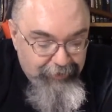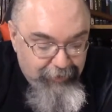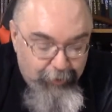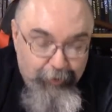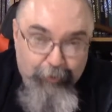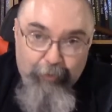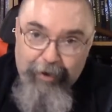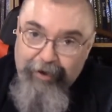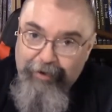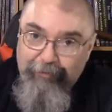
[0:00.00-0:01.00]
go to a
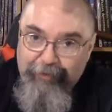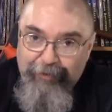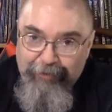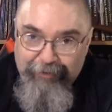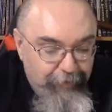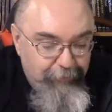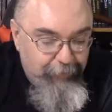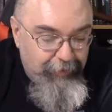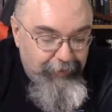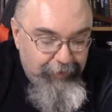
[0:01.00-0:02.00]
wedding with your
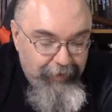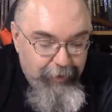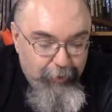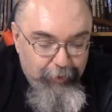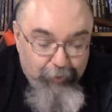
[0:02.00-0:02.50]
friendly neighborhood